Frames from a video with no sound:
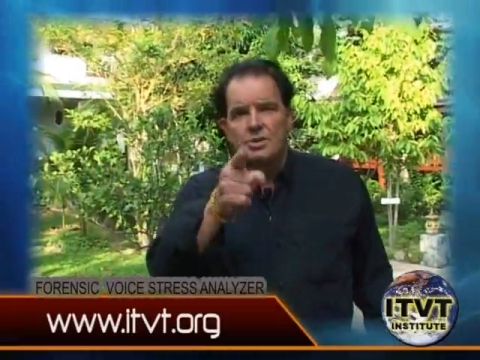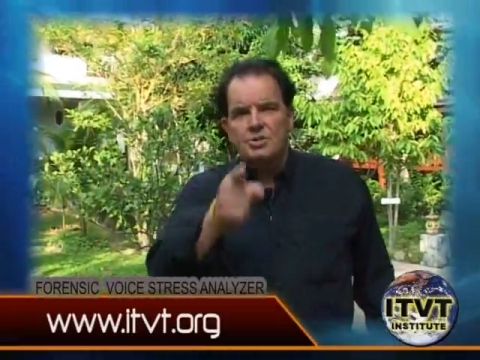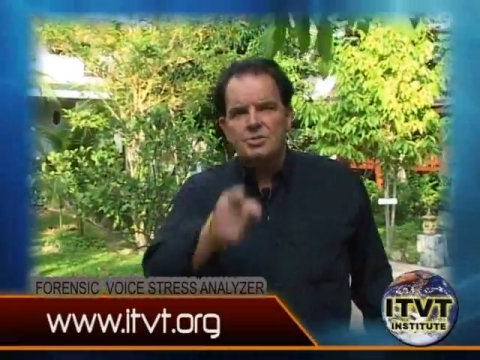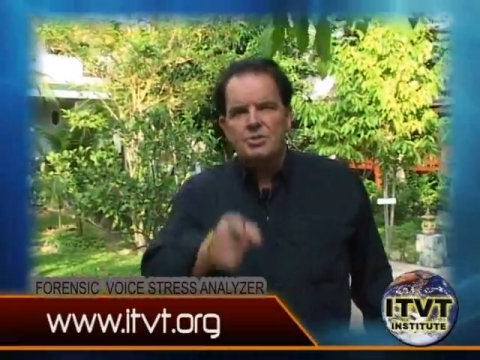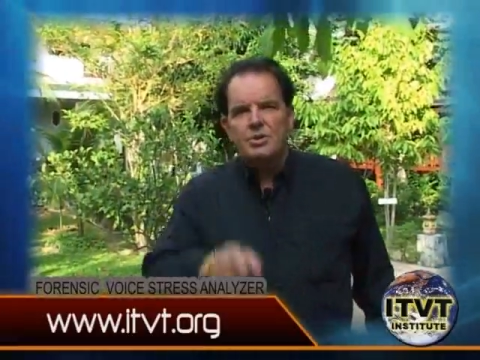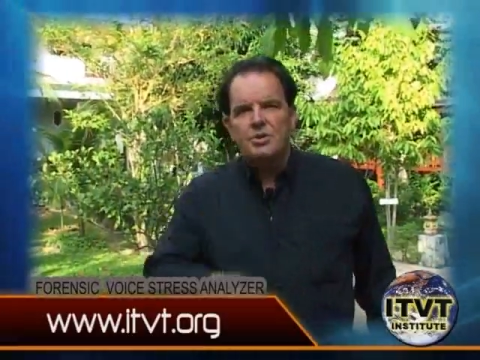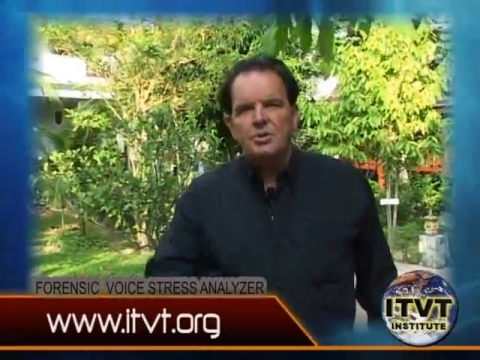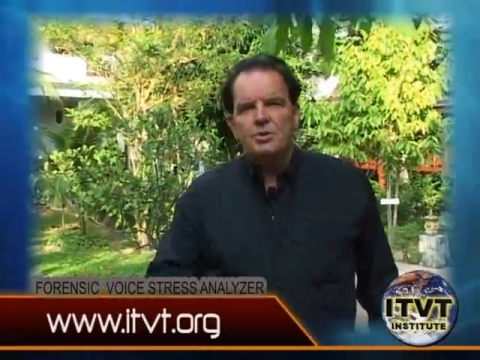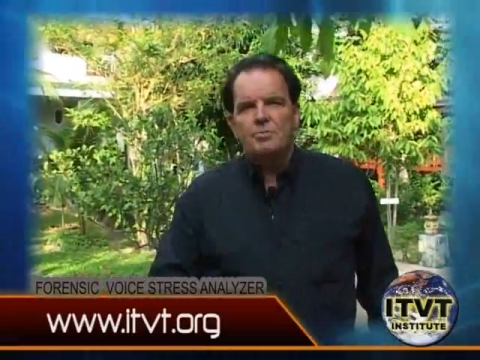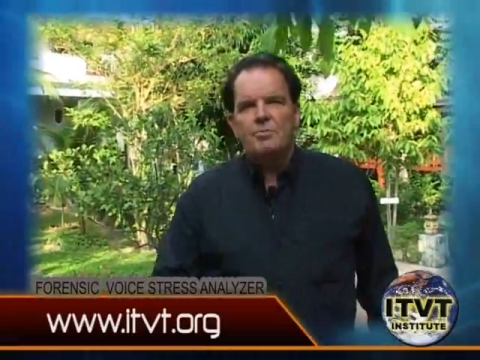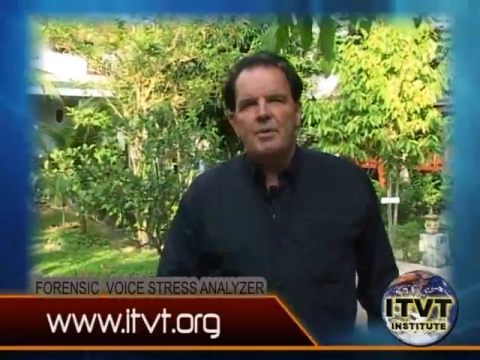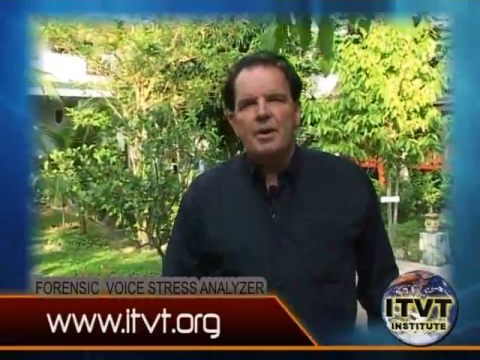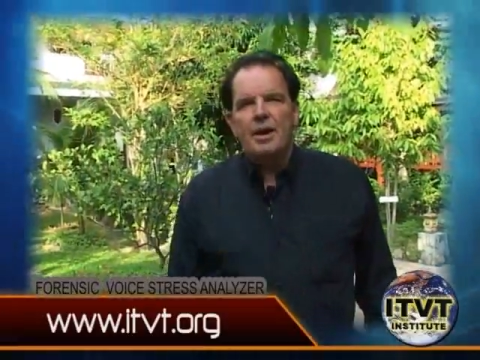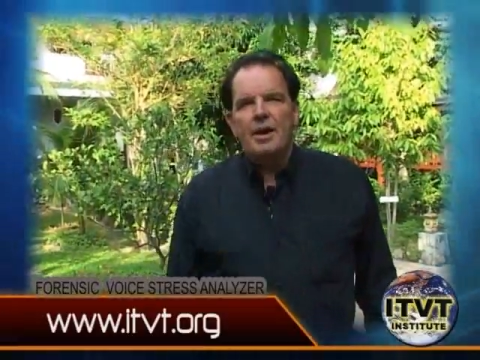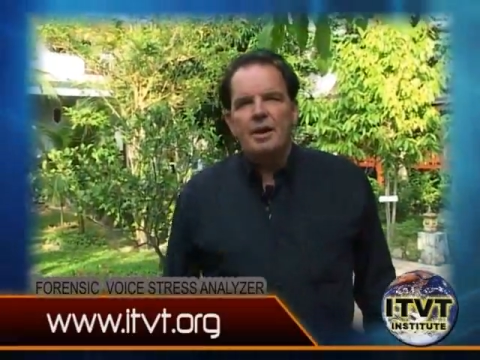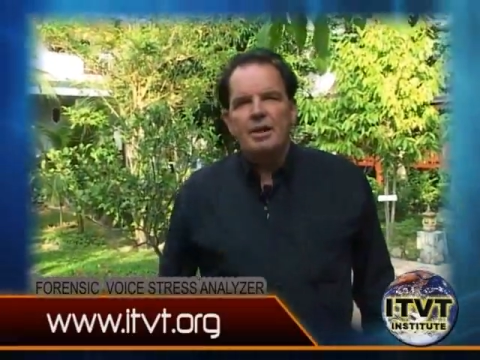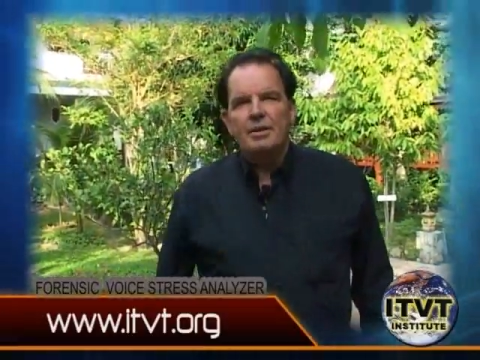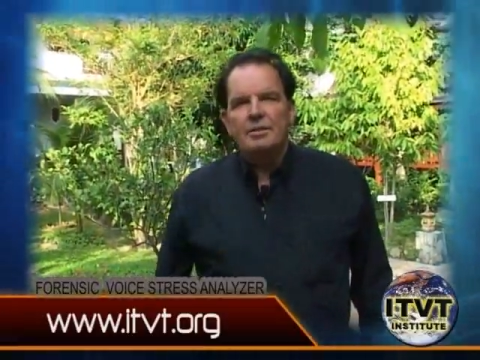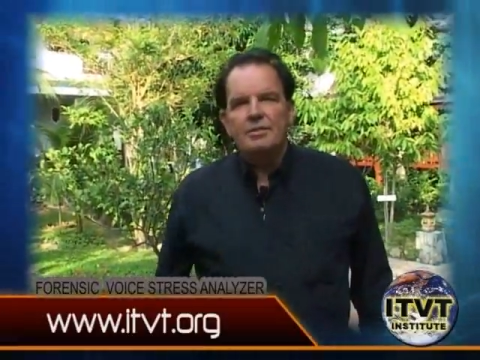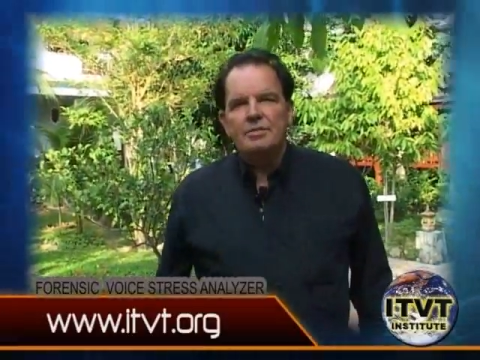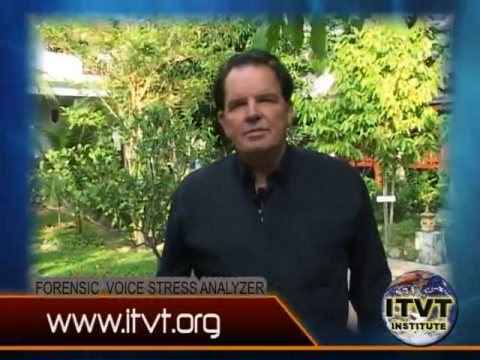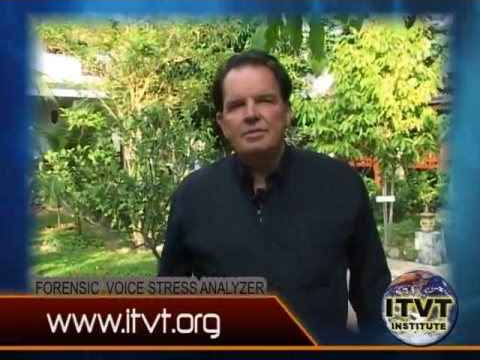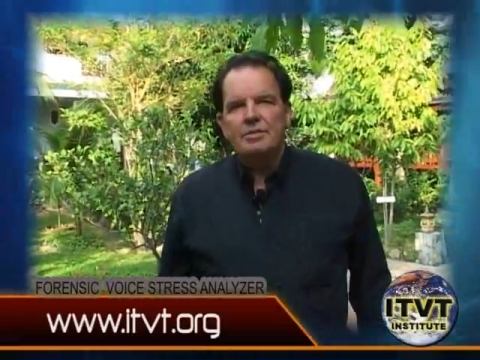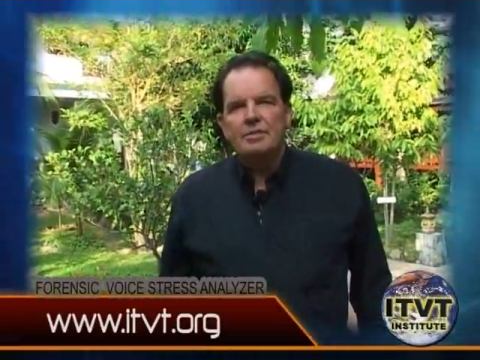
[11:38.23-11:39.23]
truth
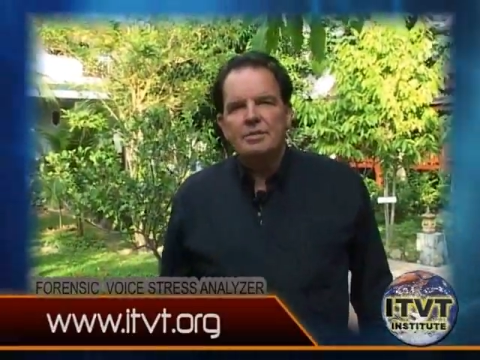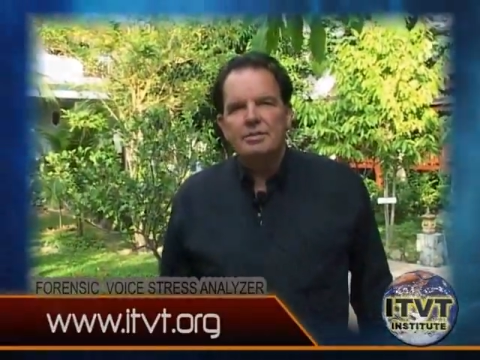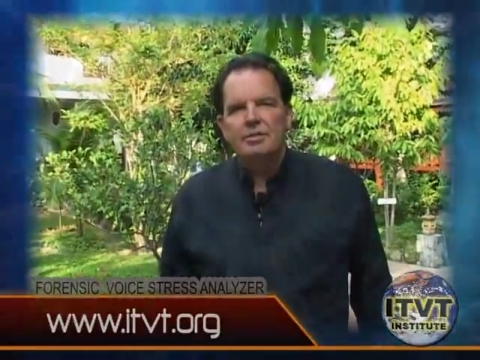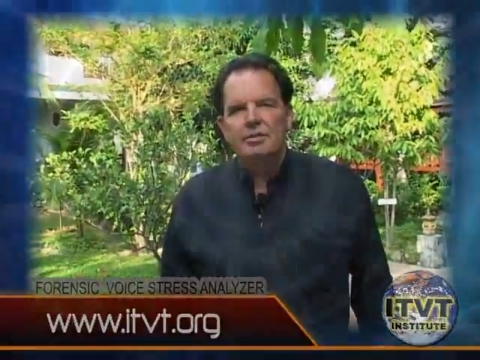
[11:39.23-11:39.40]
pays.